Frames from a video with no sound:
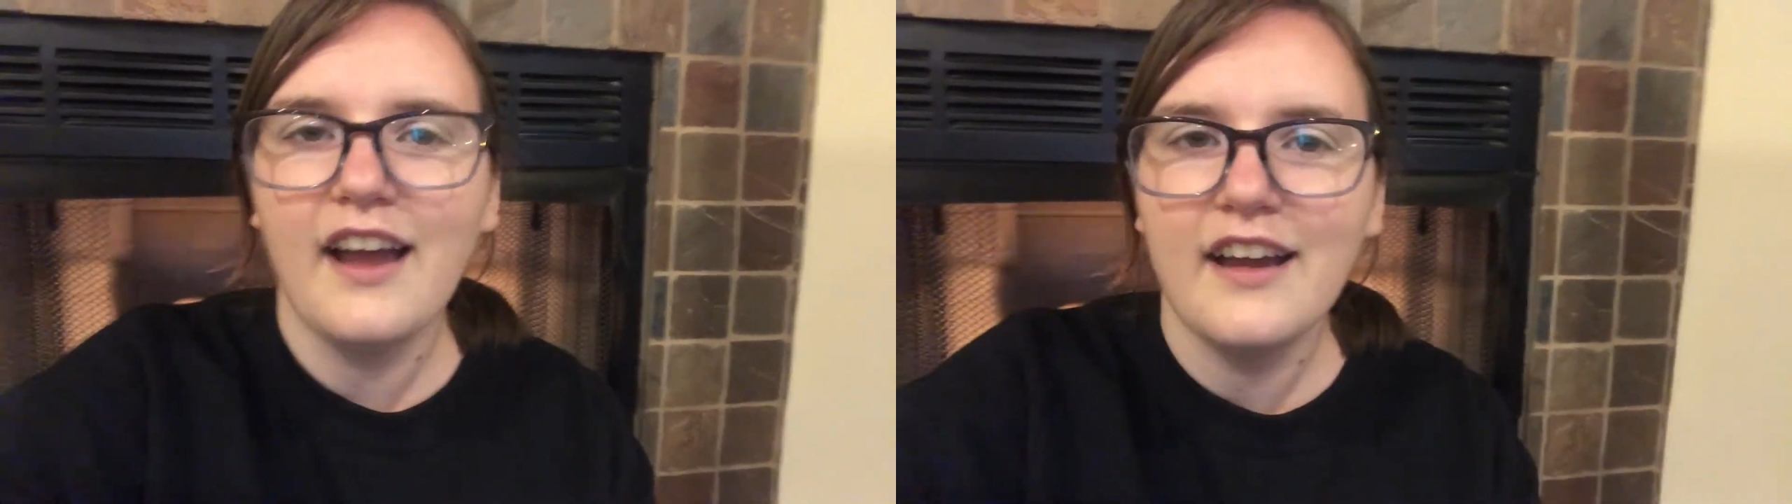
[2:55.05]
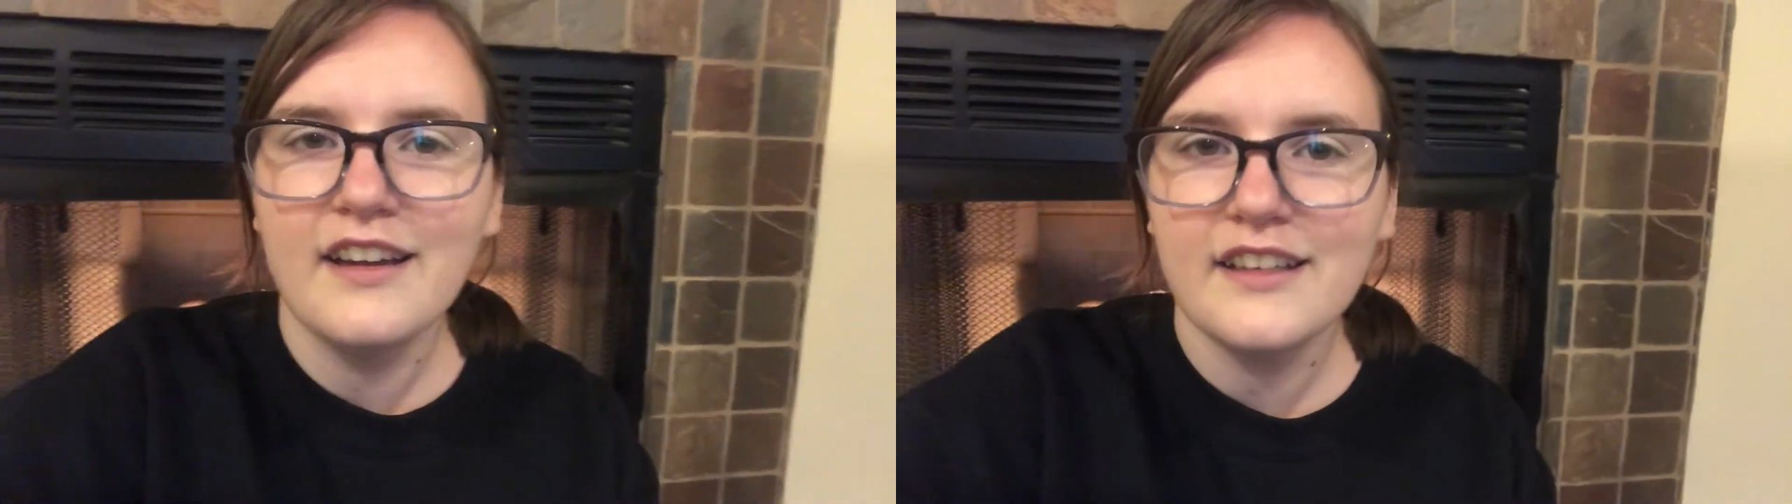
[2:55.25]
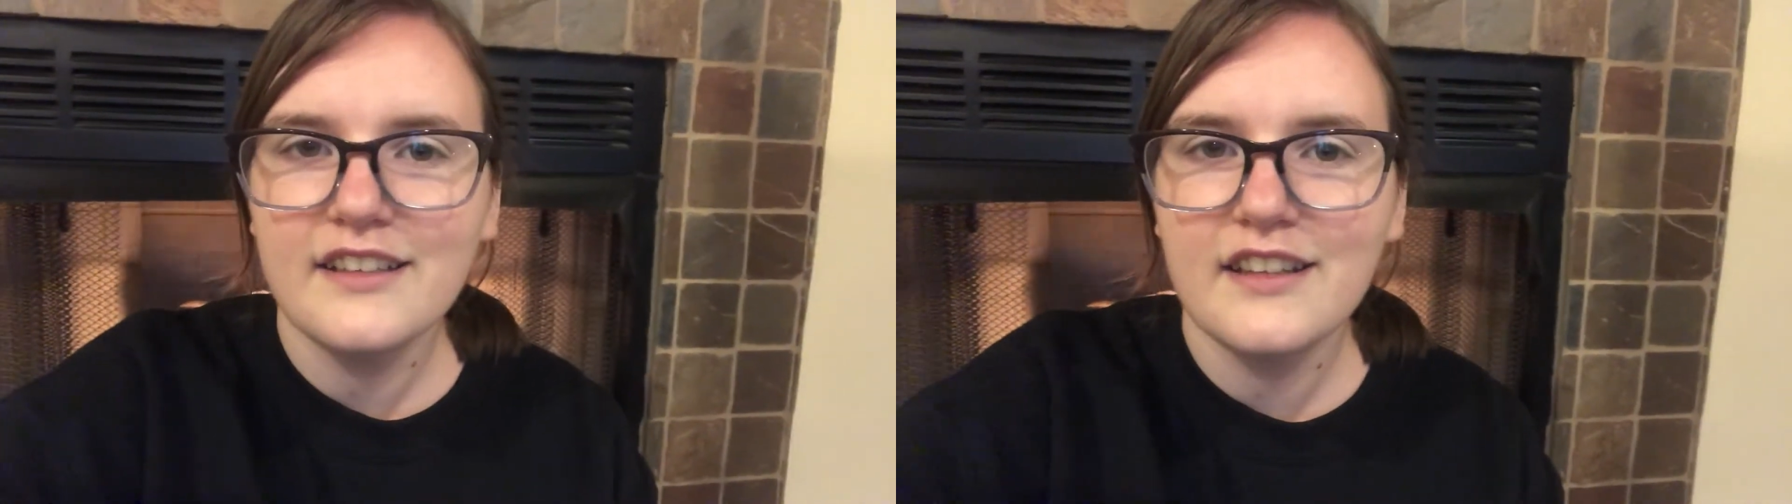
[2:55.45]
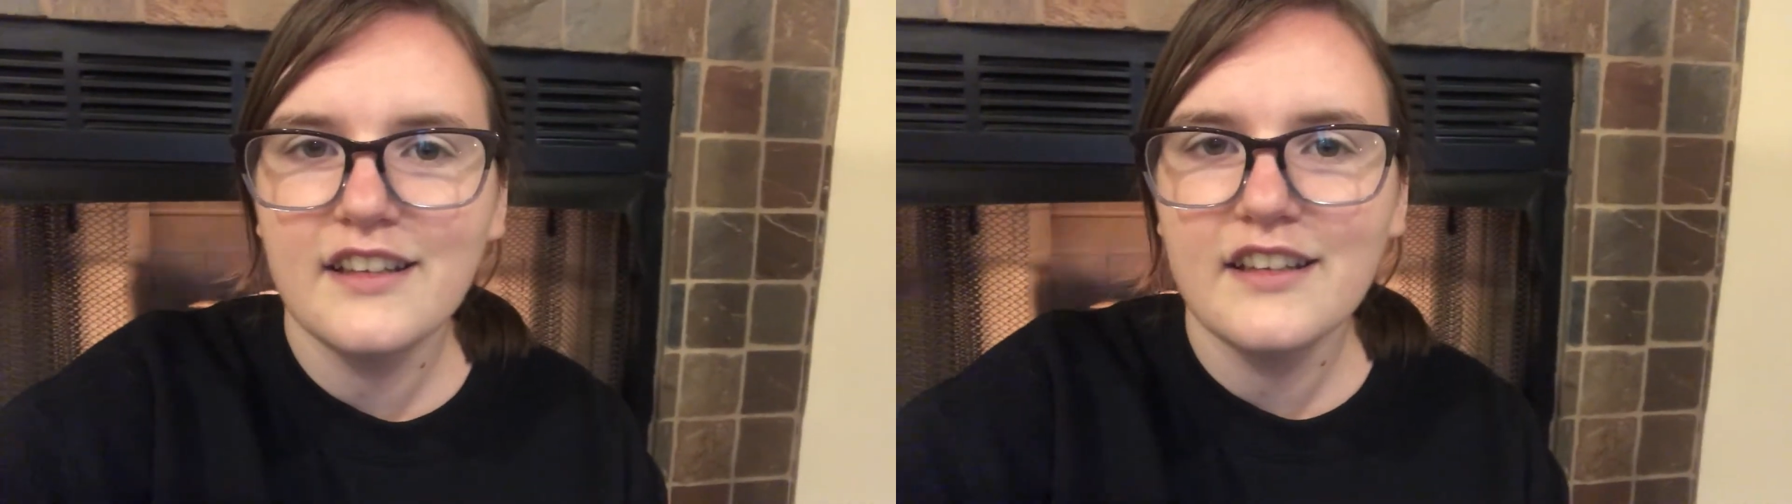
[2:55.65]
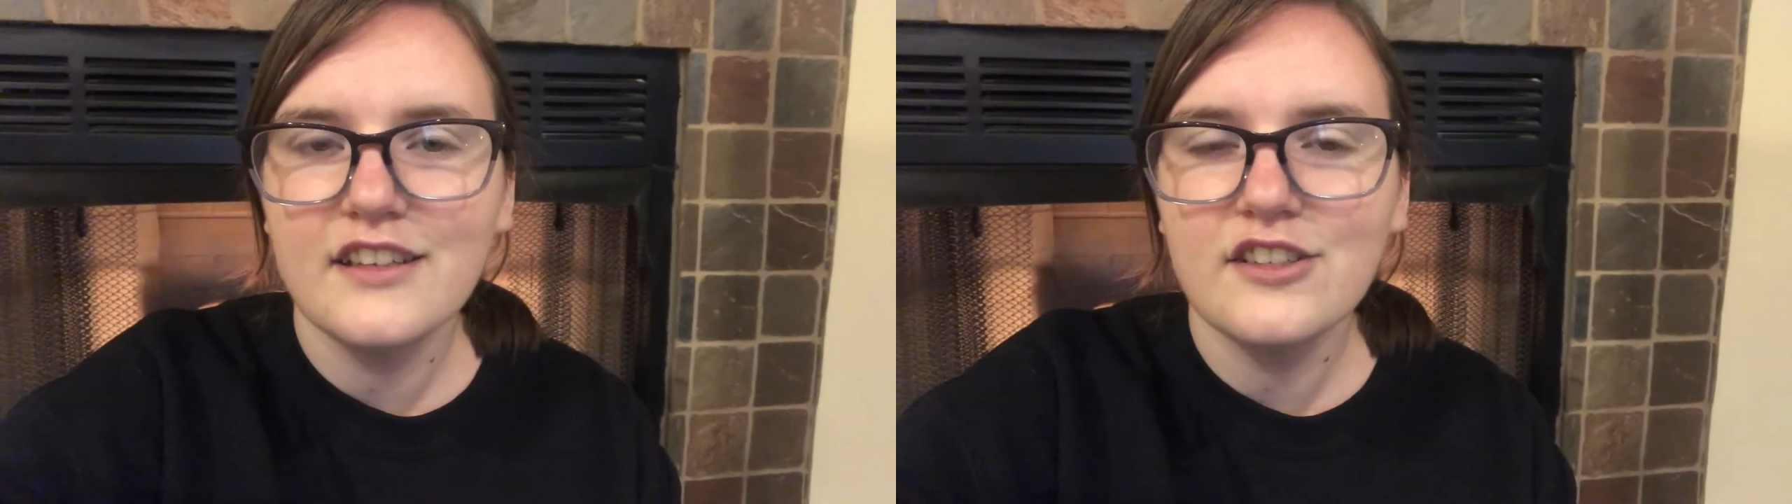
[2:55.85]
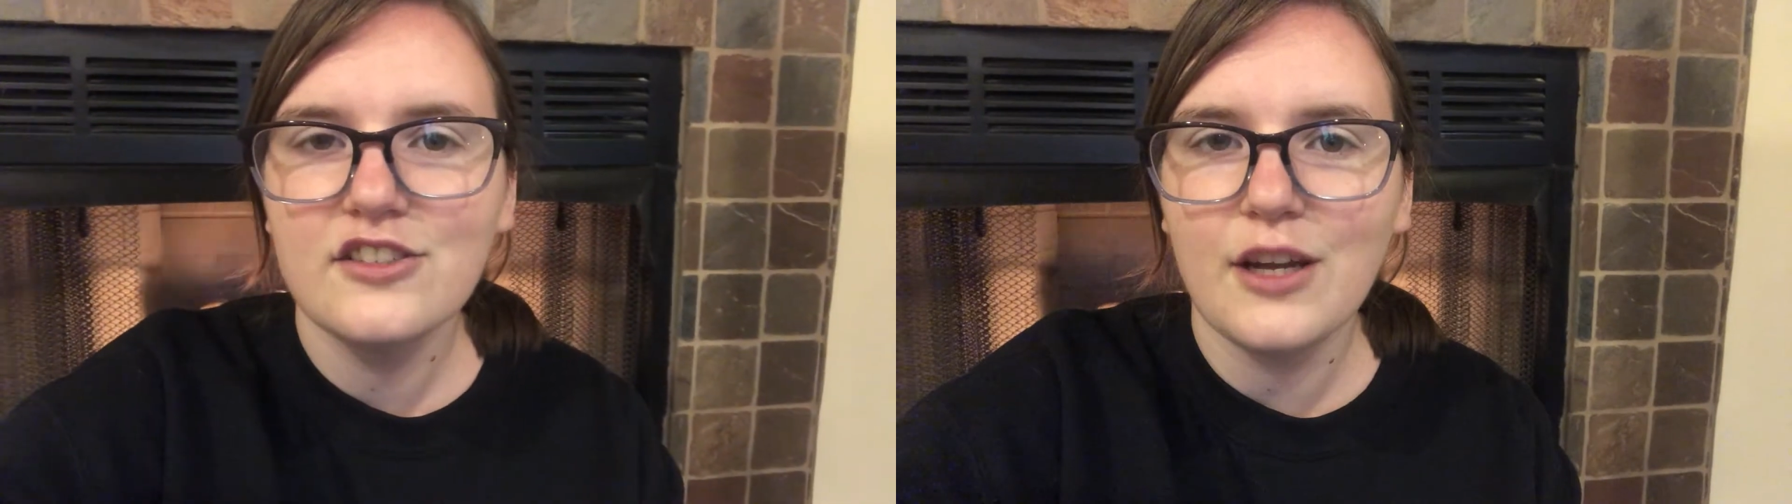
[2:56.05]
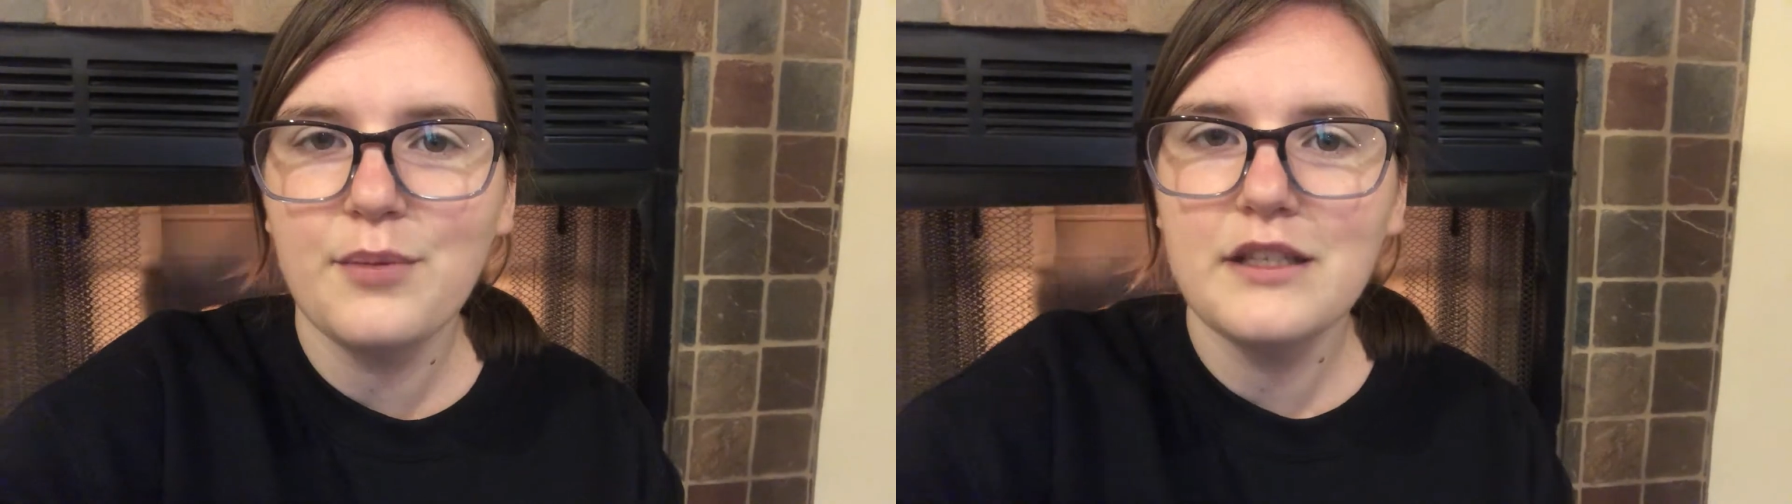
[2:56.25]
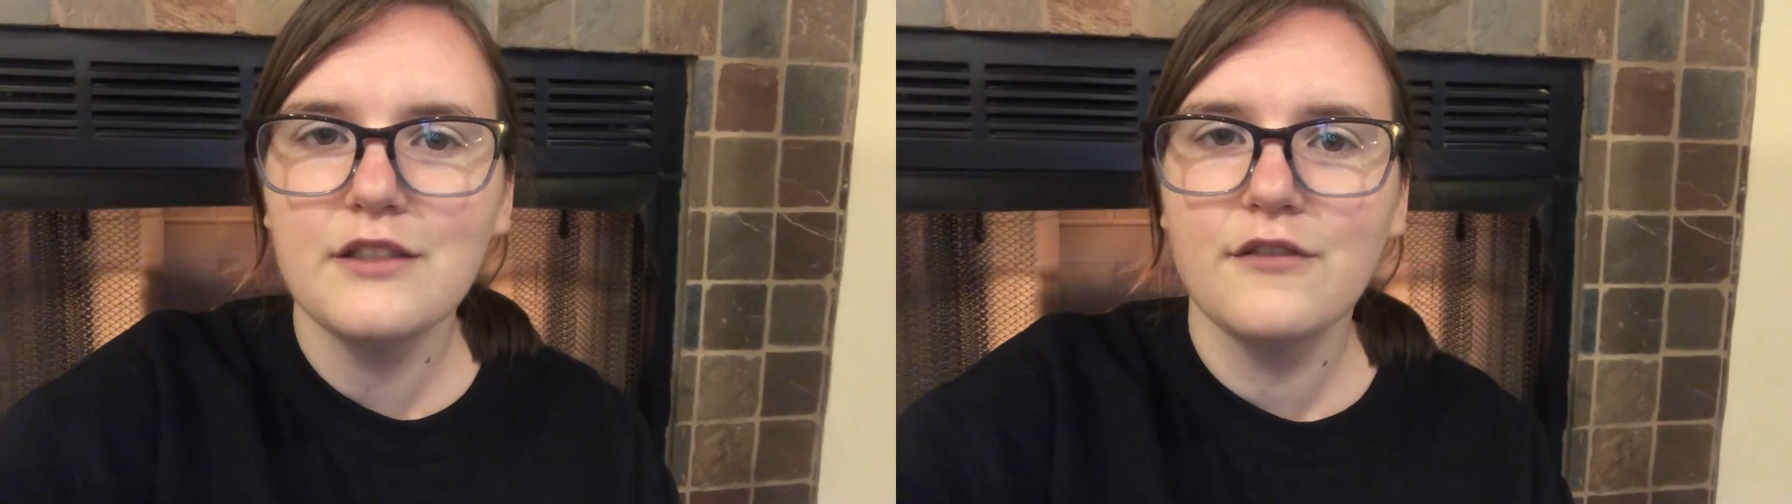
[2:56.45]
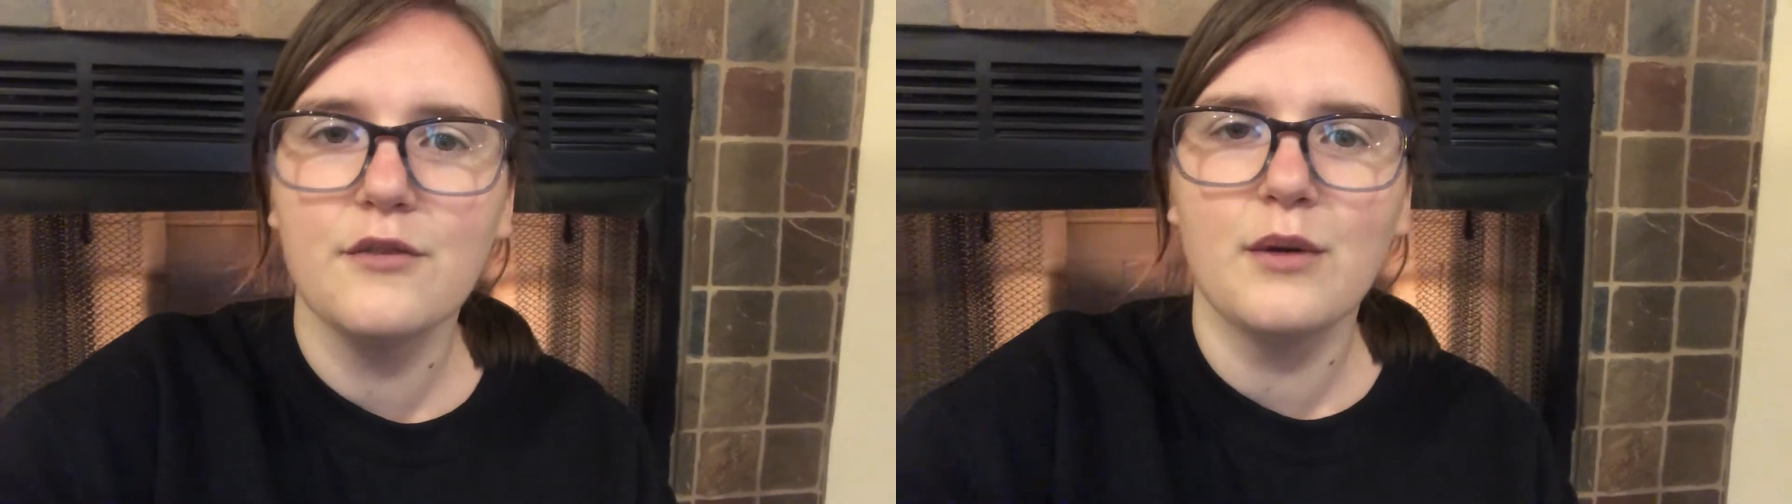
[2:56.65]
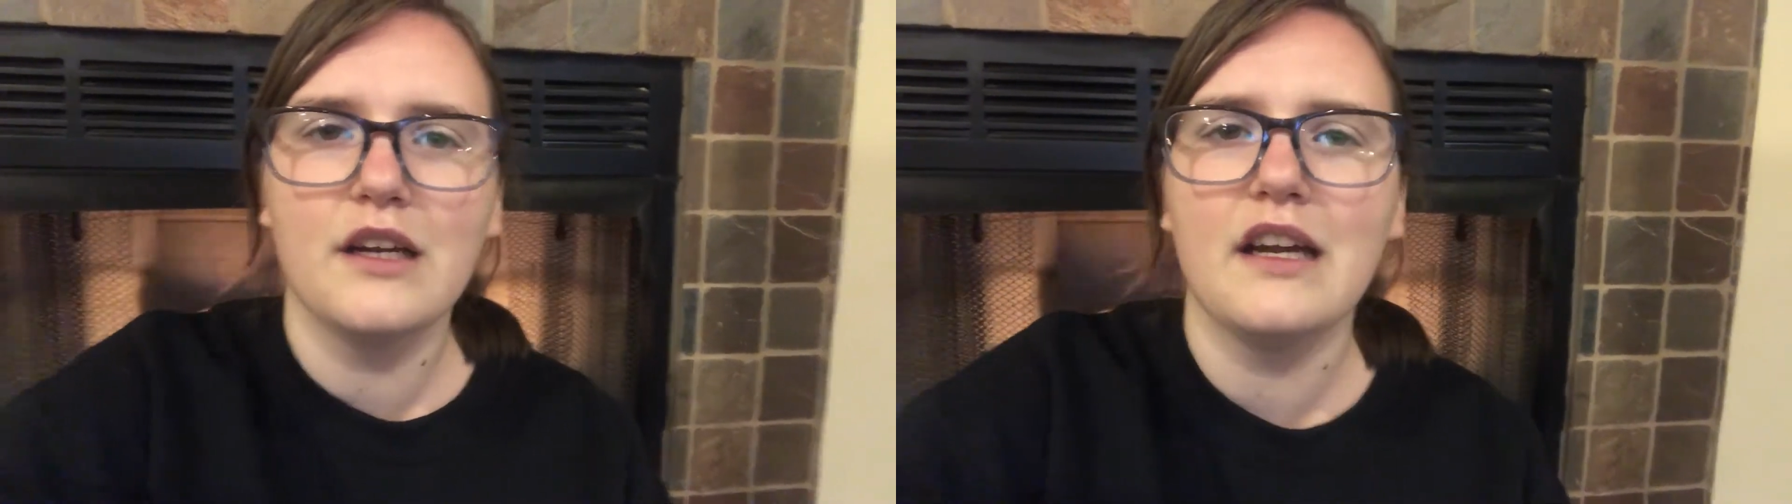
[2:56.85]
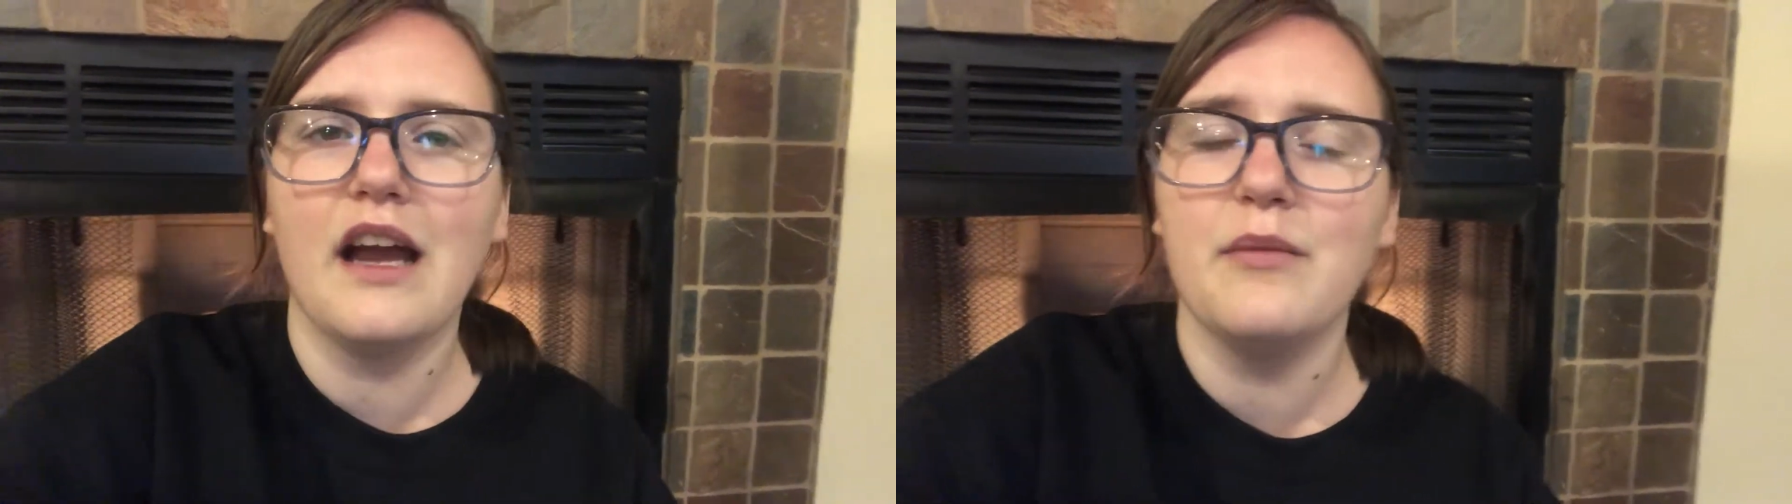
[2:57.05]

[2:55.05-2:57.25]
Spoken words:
and the Japanese food market,